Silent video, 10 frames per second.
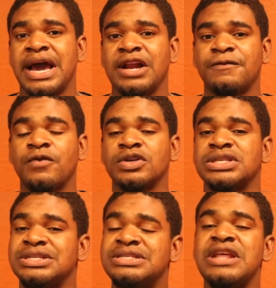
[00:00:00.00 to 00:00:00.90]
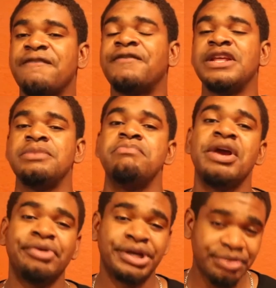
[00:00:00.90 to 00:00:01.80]
And of course, a definite
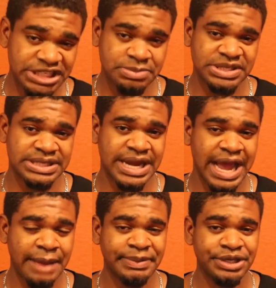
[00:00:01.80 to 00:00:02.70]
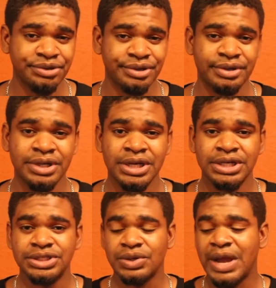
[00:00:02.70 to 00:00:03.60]
Merry Christmas and a Happy New Year
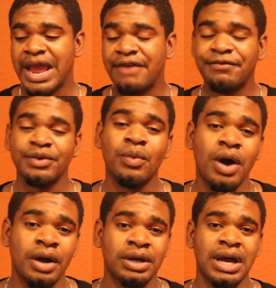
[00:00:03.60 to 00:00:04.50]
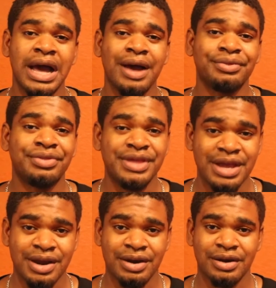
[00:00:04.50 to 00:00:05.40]
to everyone out
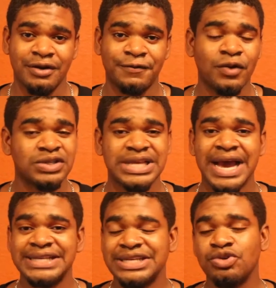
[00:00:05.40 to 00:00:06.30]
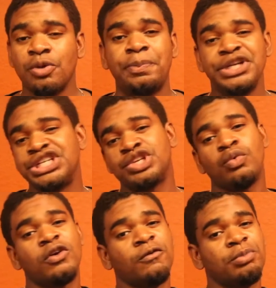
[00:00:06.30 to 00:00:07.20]
there. Of course, guys, I do
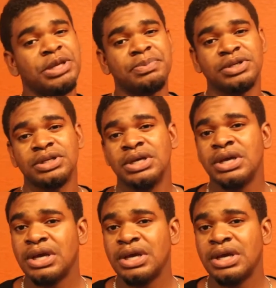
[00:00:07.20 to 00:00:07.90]
appreciate all of the people.